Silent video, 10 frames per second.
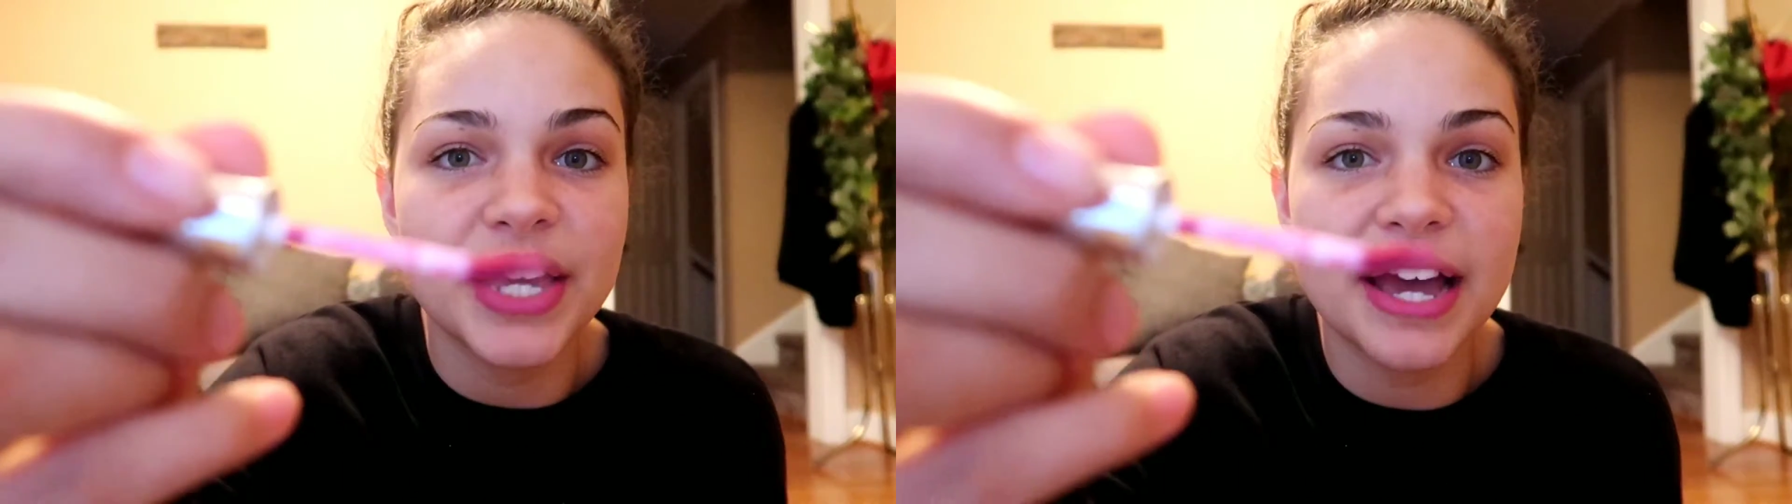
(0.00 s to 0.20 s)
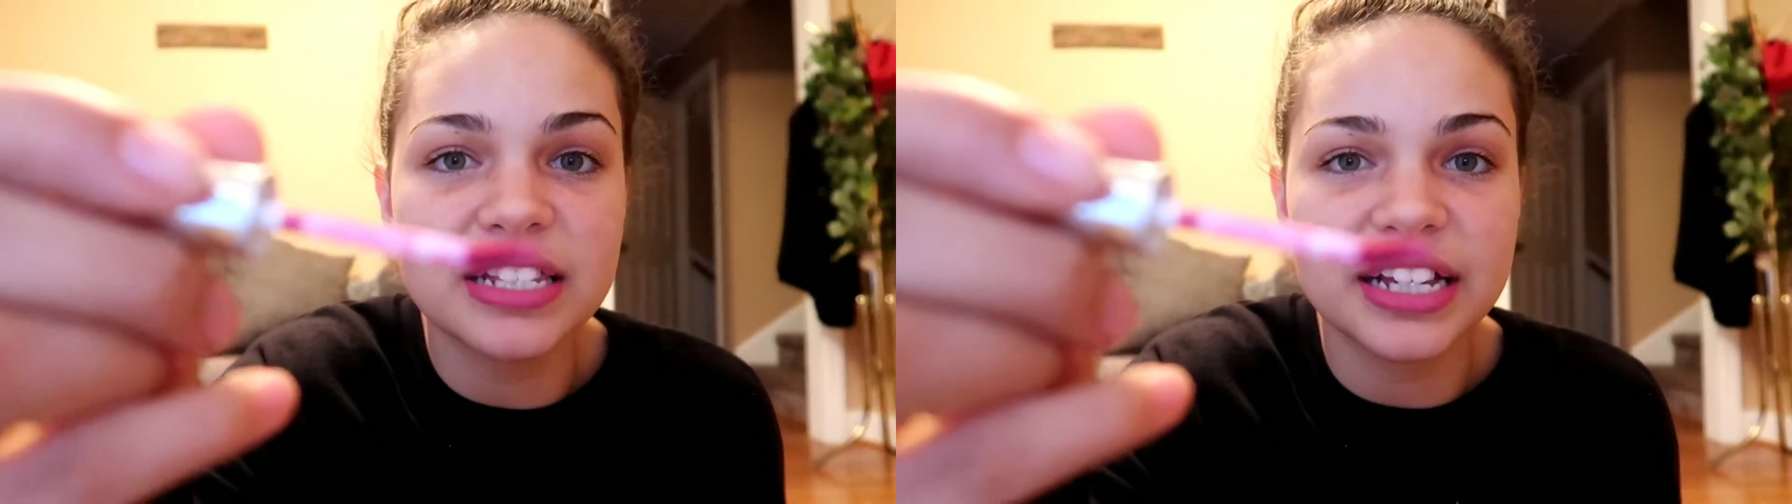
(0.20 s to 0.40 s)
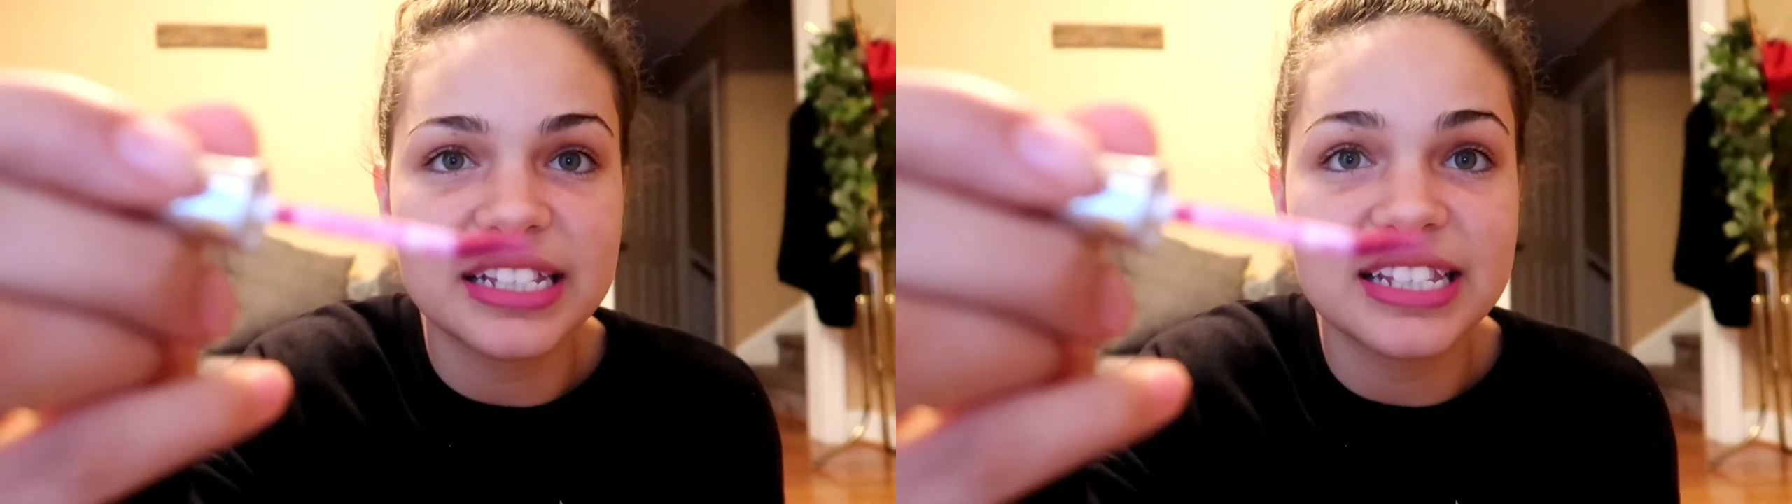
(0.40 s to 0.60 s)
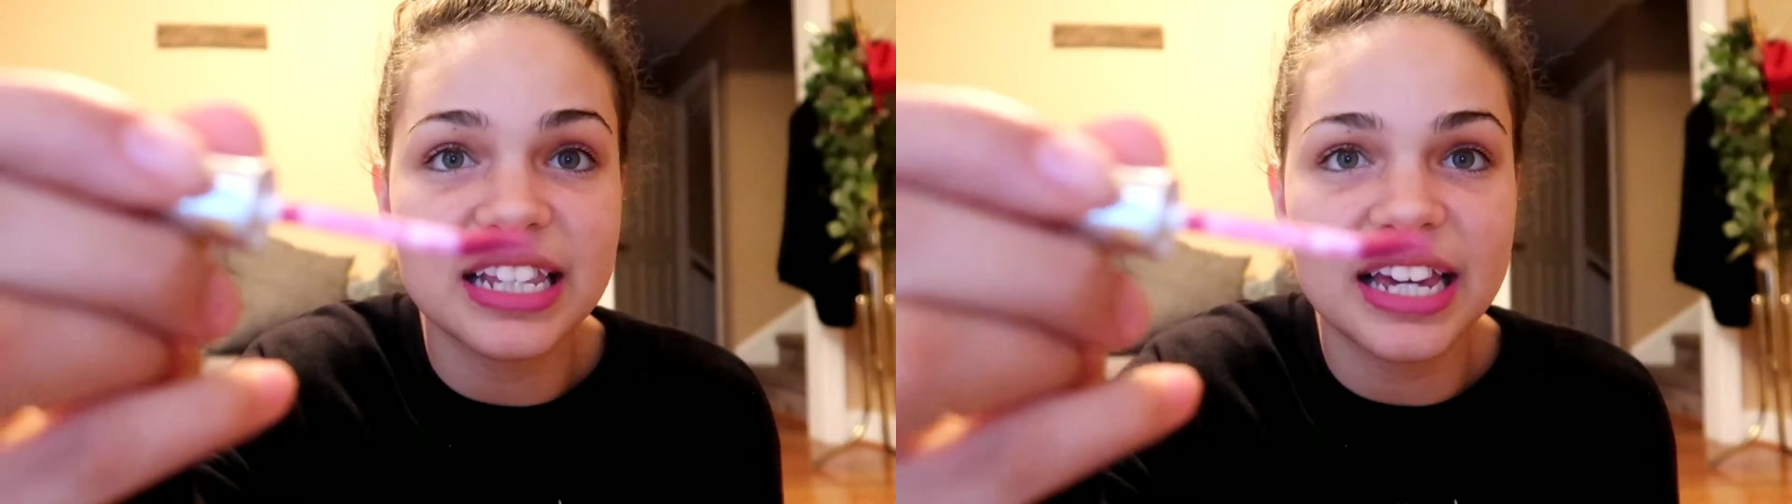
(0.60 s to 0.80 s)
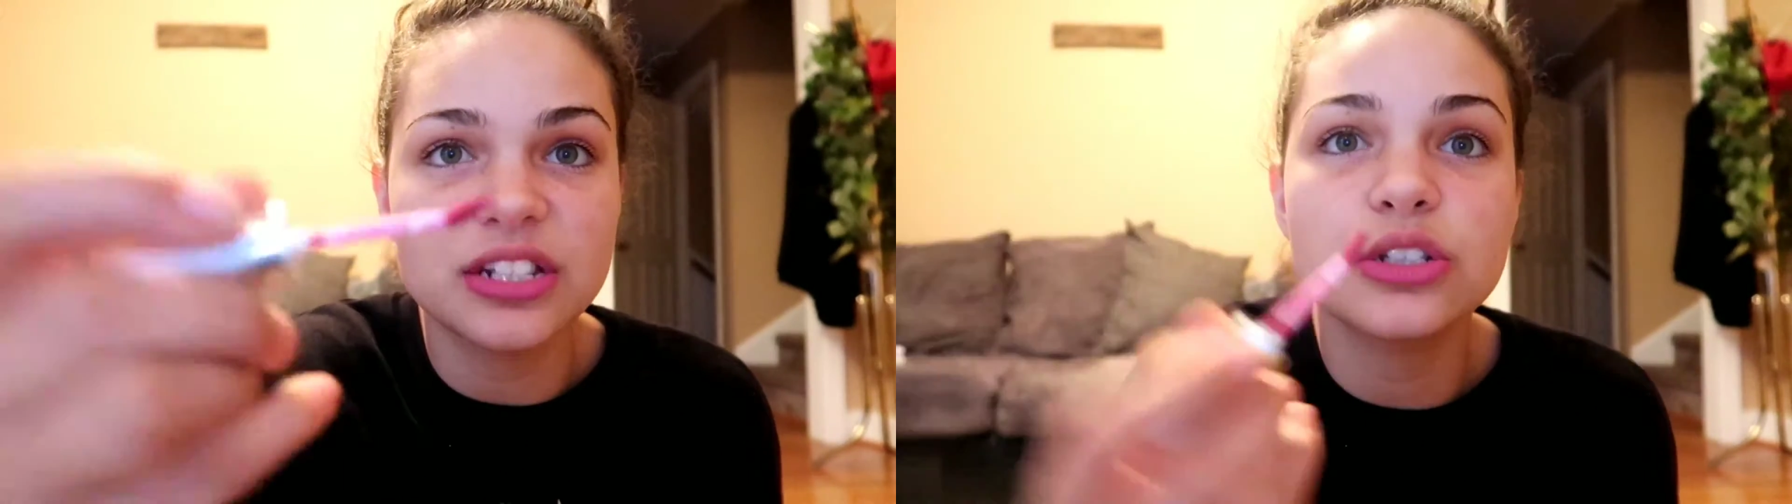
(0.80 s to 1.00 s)
it has like a
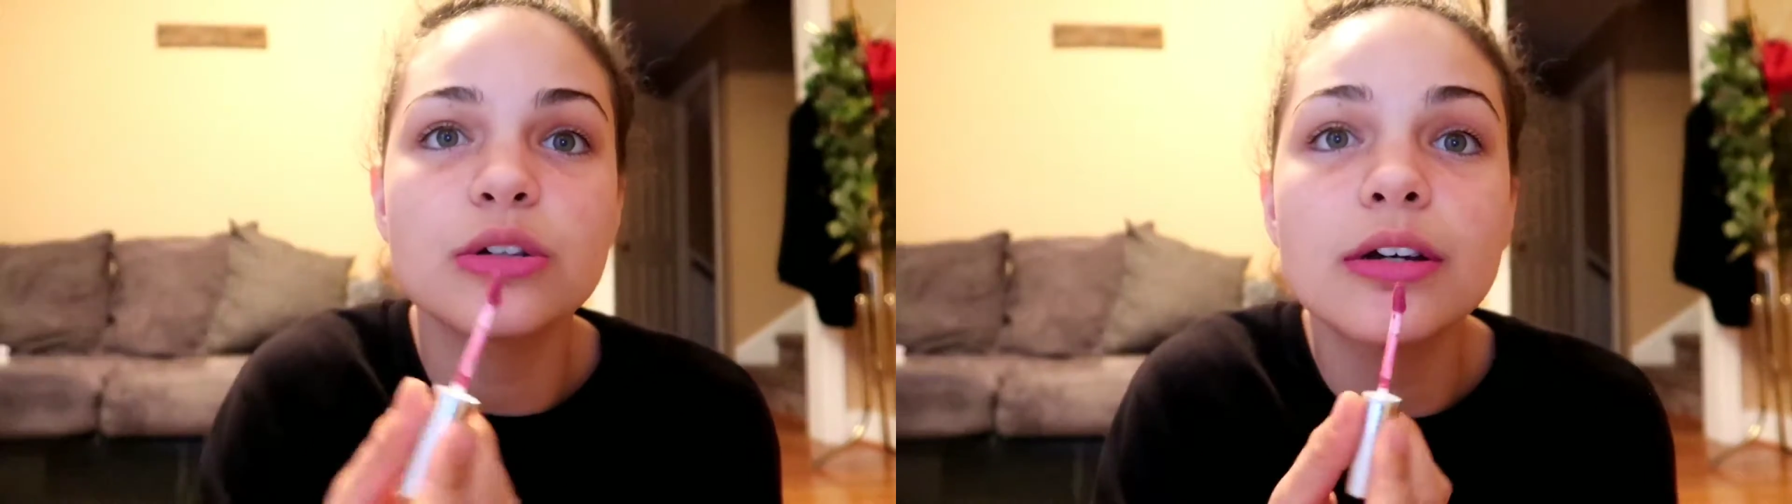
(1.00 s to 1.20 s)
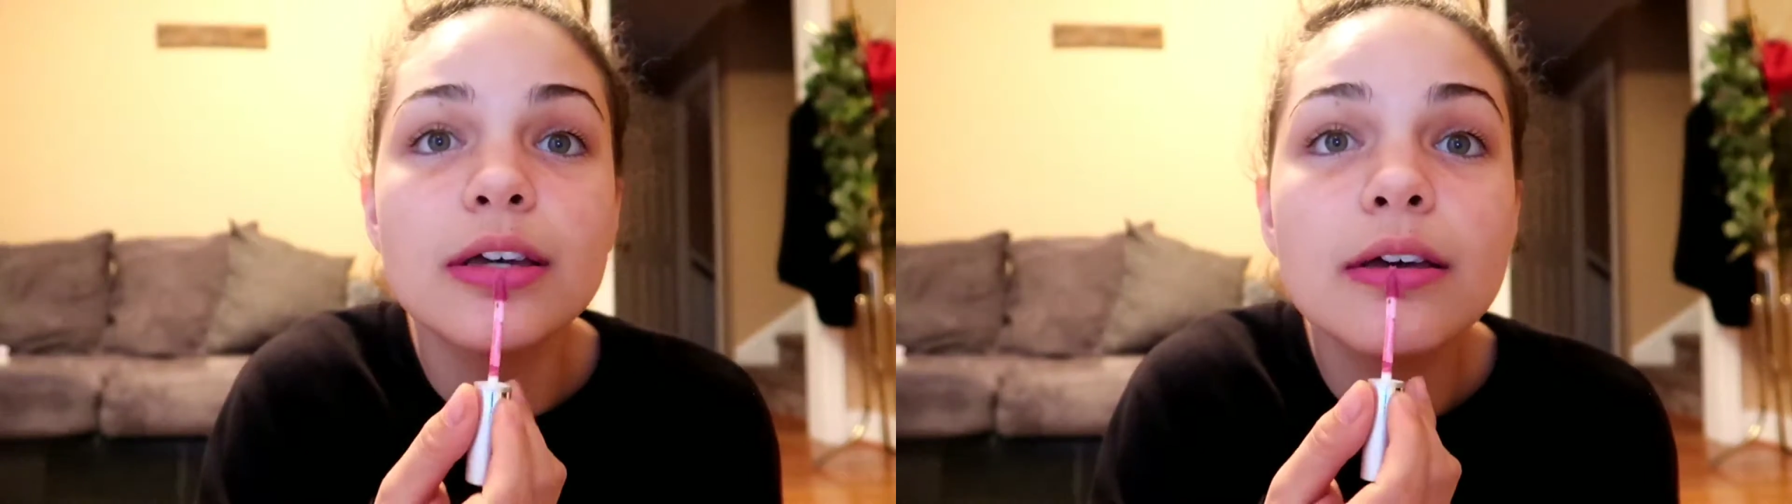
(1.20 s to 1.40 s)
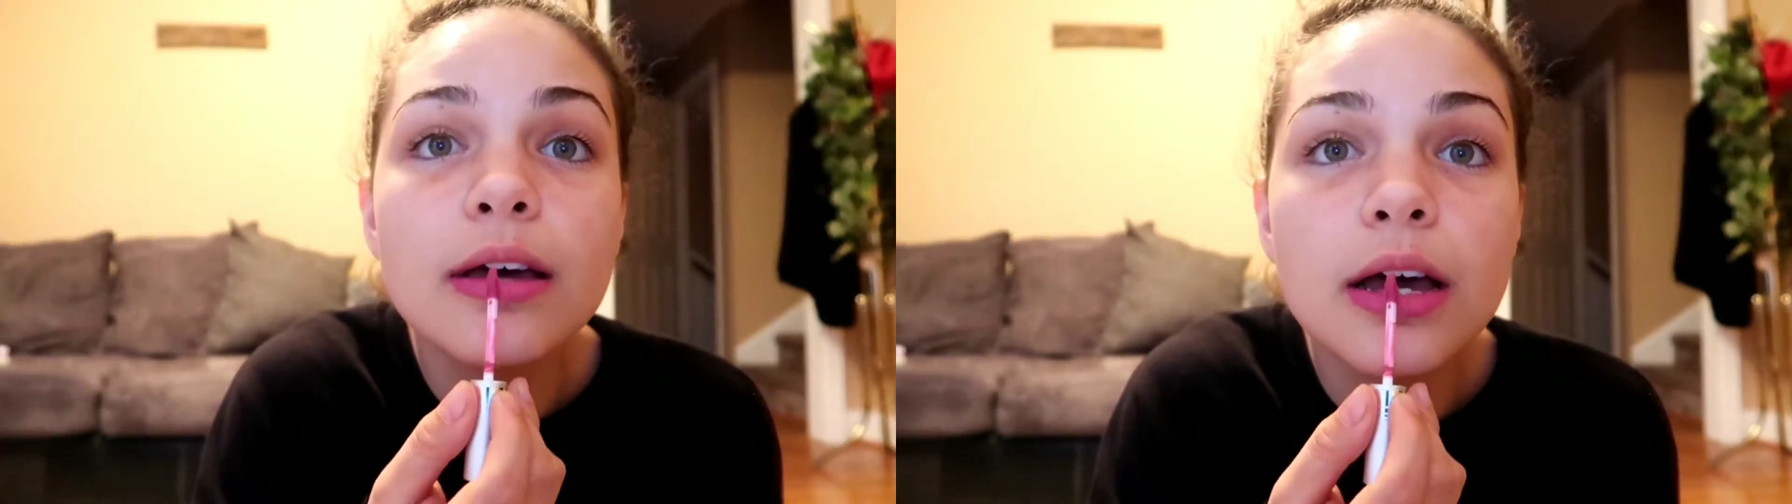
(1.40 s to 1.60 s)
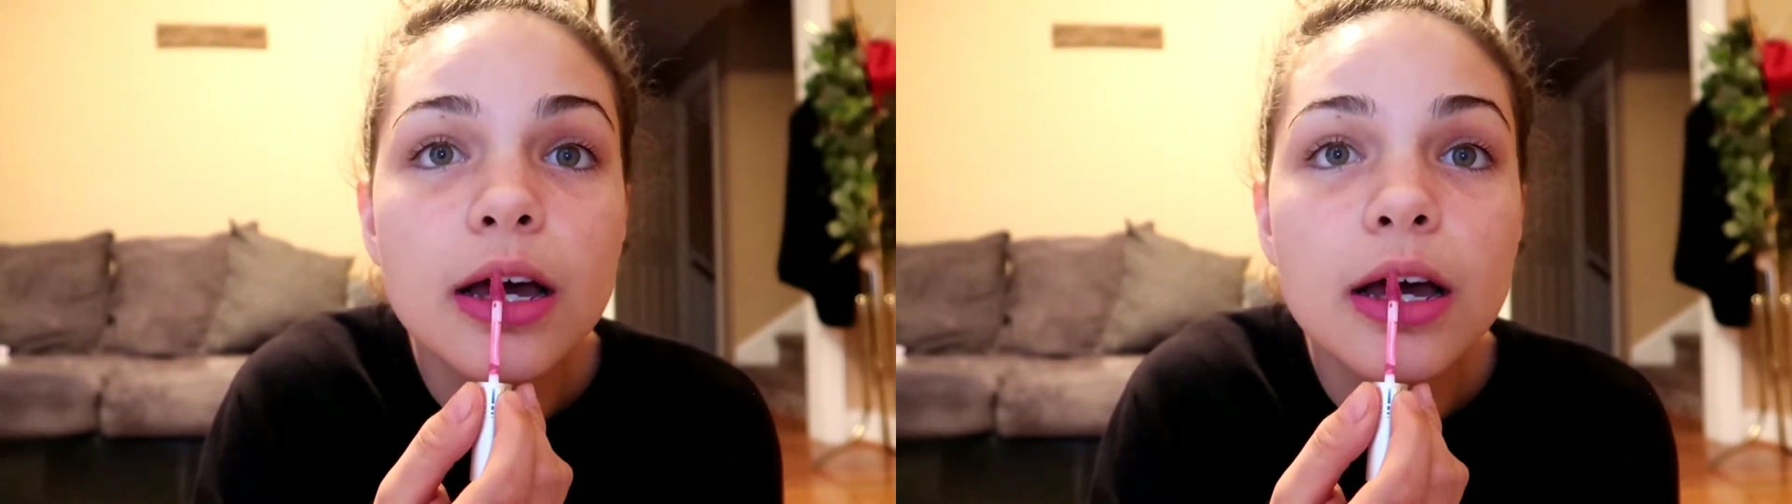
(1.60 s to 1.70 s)
slant to it.